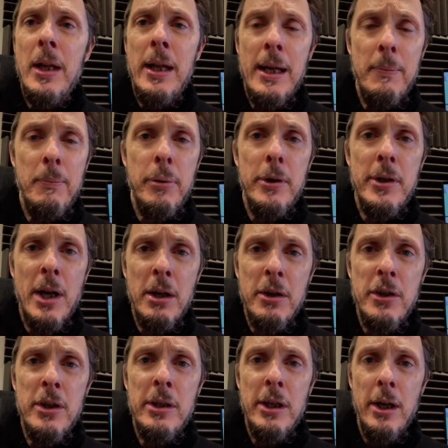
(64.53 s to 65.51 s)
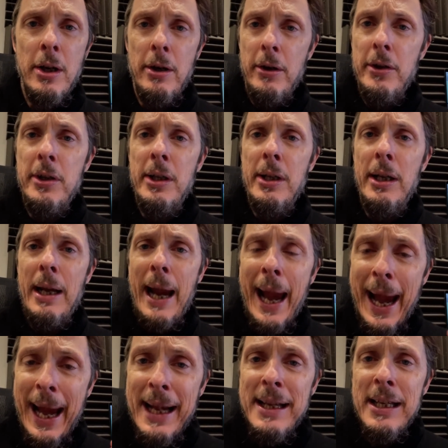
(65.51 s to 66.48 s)
in production code
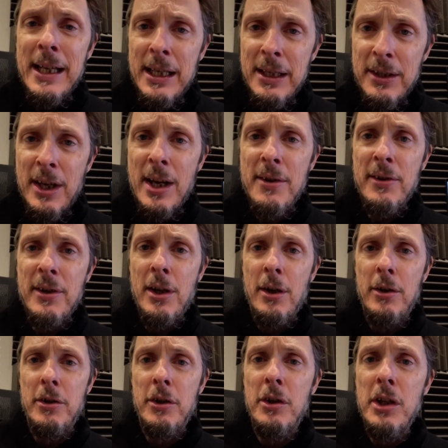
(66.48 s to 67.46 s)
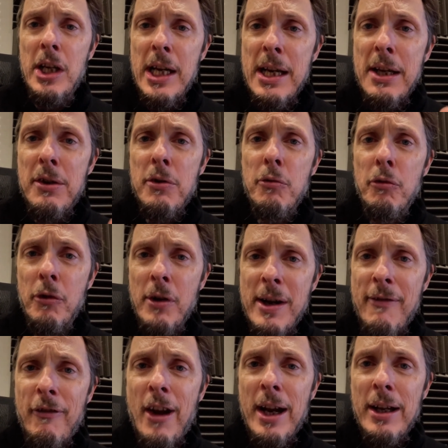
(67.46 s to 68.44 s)
and in test code. You need to
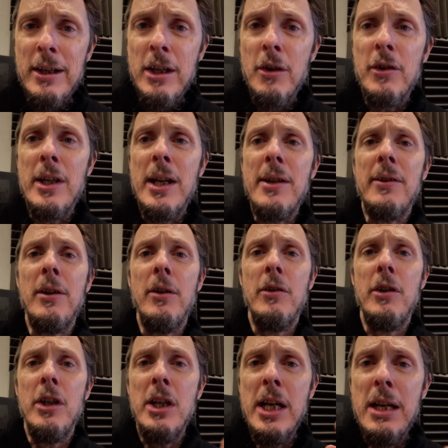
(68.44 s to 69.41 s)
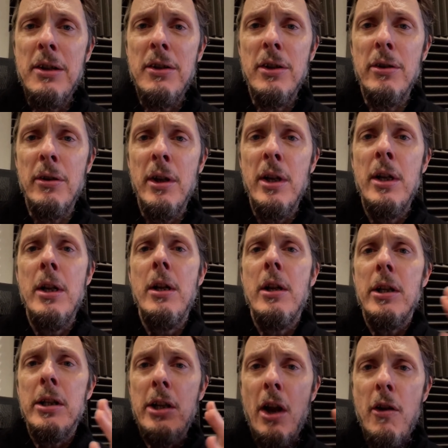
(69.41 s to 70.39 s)
refactor your test code. You need to
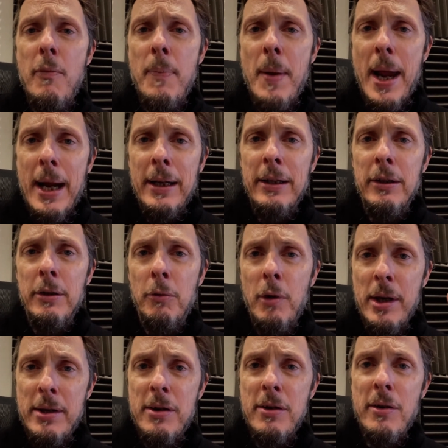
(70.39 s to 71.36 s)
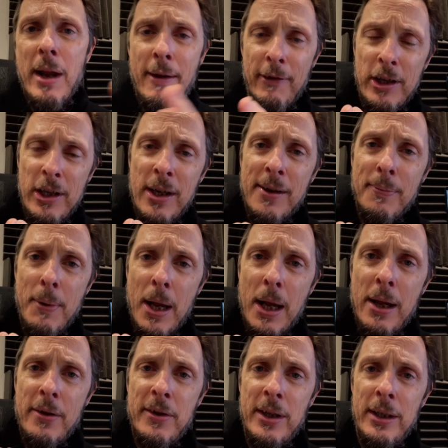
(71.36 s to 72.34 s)
go back. Once you have a test
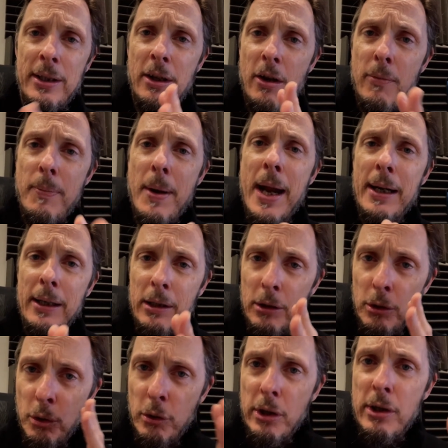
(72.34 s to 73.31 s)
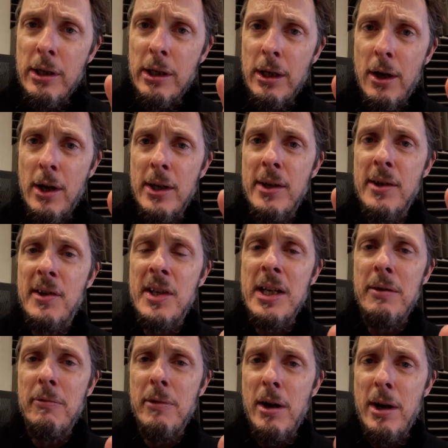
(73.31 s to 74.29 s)
passing, go back and look at the code and
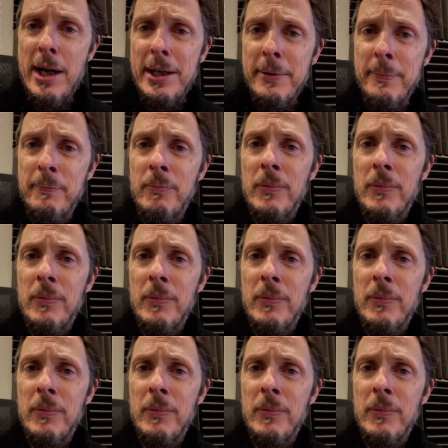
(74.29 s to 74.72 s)
see, right,